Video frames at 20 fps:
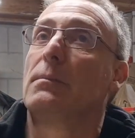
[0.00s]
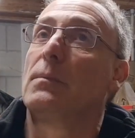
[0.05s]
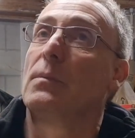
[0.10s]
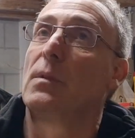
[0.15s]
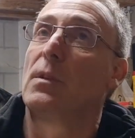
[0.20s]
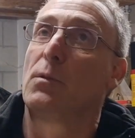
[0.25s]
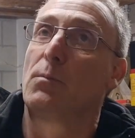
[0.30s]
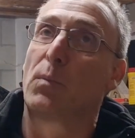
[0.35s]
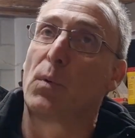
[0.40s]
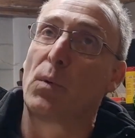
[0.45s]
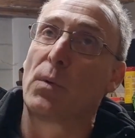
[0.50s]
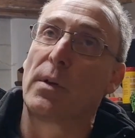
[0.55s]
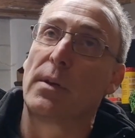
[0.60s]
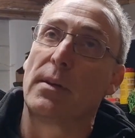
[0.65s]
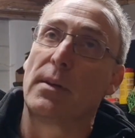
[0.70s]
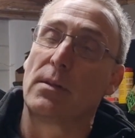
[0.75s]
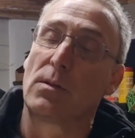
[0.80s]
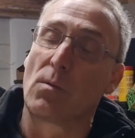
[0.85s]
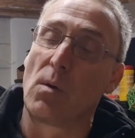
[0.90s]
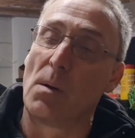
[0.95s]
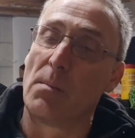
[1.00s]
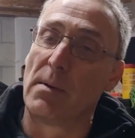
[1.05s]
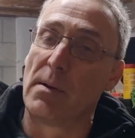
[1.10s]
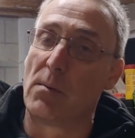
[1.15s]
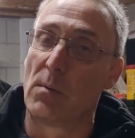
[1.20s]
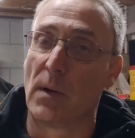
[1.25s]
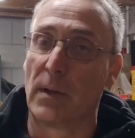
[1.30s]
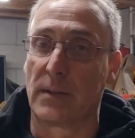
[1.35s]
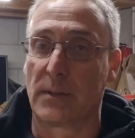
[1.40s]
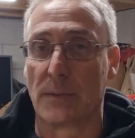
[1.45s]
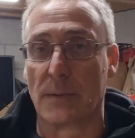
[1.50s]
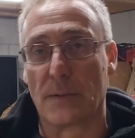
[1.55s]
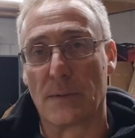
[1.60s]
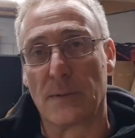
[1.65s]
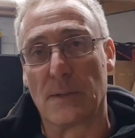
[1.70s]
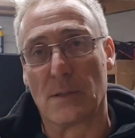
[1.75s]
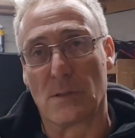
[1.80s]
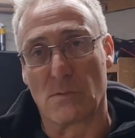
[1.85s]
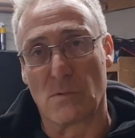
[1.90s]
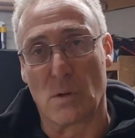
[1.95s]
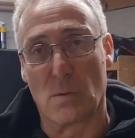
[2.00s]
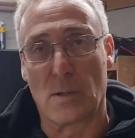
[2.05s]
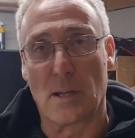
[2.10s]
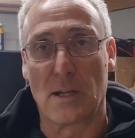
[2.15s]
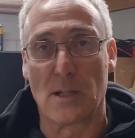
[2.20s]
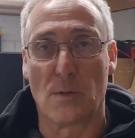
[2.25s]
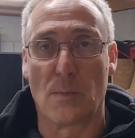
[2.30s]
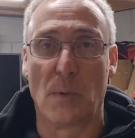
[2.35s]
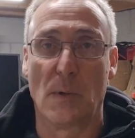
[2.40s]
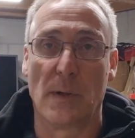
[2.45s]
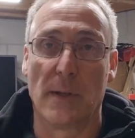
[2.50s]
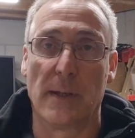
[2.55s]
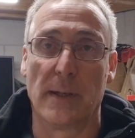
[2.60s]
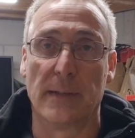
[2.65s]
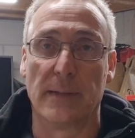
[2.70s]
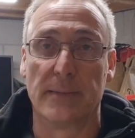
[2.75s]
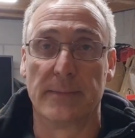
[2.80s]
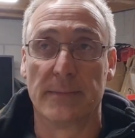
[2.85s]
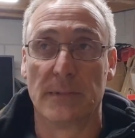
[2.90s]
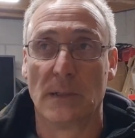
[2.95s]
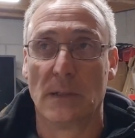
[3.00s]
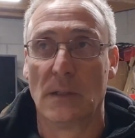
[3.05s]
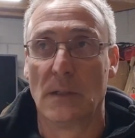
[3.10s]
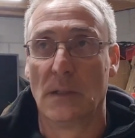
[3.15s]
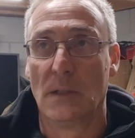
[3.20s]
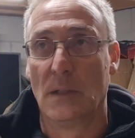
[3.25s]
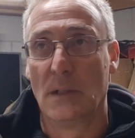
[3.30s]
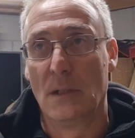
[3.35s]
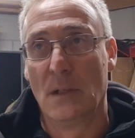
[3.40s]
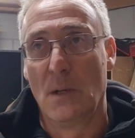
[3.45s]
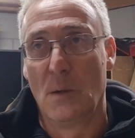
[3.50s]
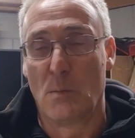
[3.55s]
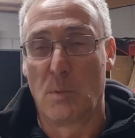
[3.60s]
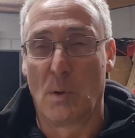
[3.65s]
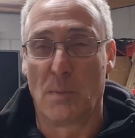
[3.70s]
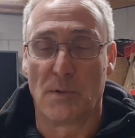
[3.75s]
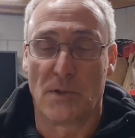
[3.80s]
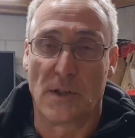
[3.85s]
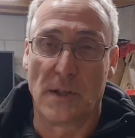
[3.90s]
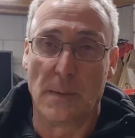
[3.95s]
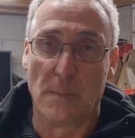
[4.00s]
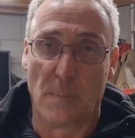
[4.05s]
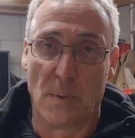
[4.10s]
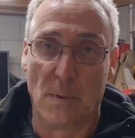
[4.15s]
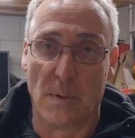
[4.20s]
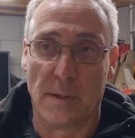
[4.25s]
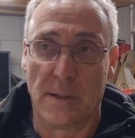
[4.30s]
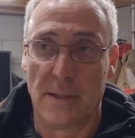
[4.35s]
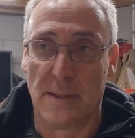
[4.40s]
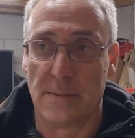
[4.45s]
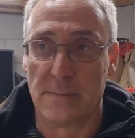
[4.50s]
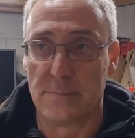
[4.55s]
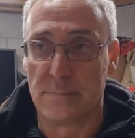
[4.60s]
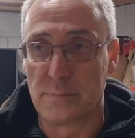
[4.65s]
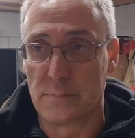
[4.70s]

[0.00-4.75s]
He's bought it, needs quite a bit of work doing to it. Needs a roll cage put in it, proper seat put in it,